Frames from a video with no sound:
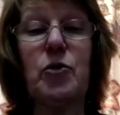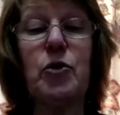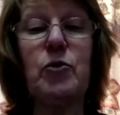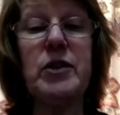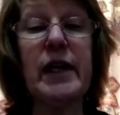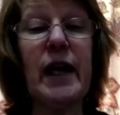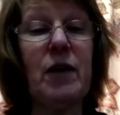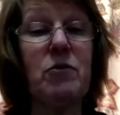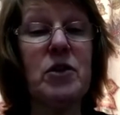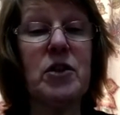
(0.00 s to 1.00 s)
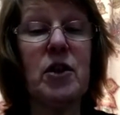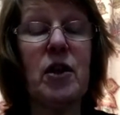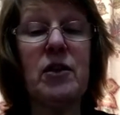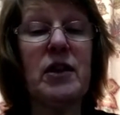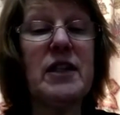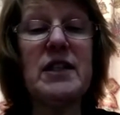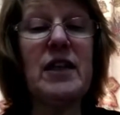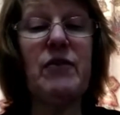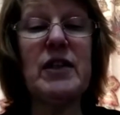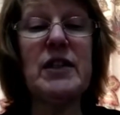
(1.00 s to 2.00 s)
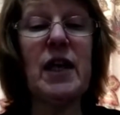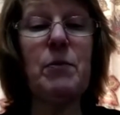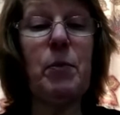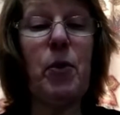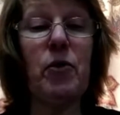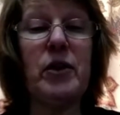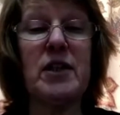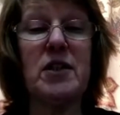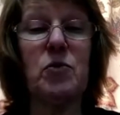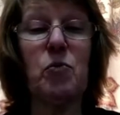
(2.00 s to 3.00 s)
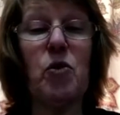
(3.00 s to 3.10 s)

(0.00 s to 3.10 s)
on whose account that this evil has come upon us.